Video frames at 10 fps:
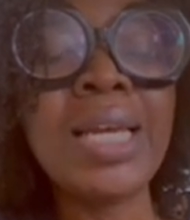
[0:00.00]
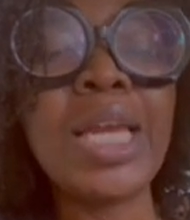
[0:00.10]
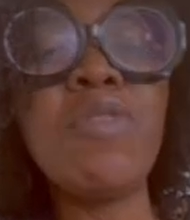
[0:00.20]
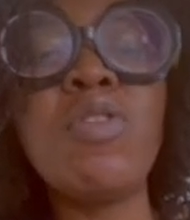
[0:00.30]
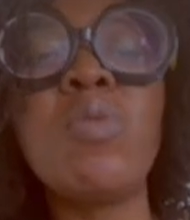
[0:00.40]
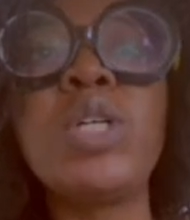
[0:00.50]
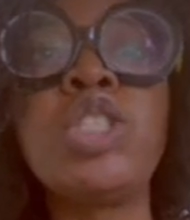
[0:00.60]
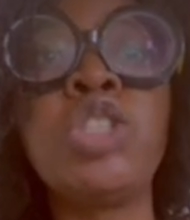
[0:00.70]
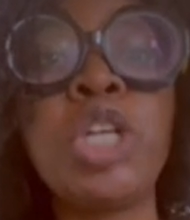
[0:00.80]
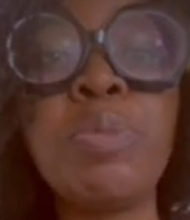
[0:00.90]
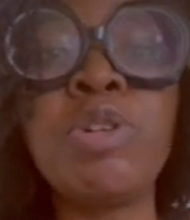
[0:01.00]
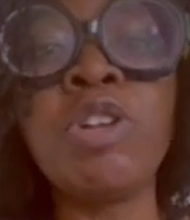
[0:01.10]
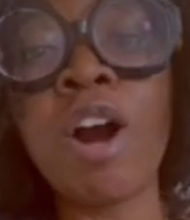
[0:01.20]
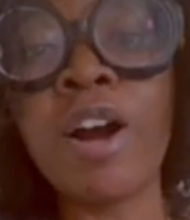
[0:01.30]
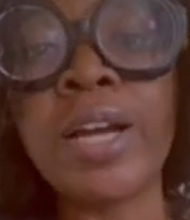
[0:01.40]
Even with cheap
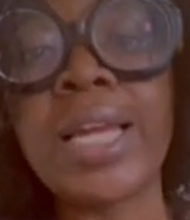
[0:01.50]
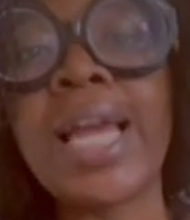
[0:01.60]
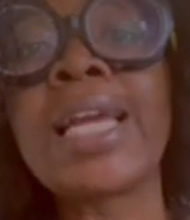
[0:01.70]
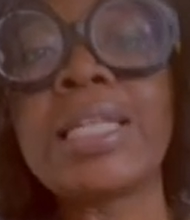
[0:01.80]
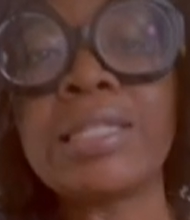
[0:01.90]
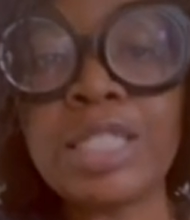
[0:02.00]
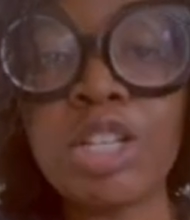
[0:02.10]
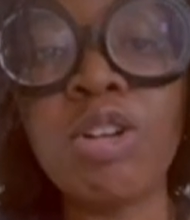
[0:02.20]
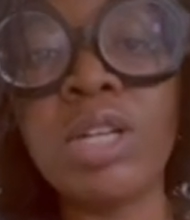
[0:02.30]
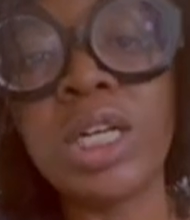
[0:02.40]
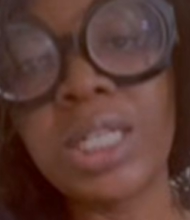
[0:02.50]
yarn, it can still look